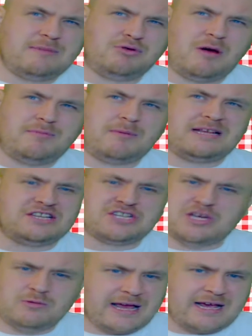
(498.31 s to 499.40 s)
probably
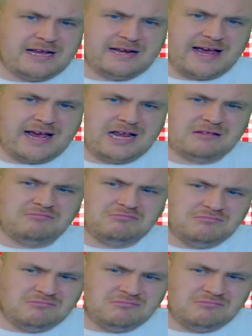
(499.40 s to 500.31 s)
£2.99.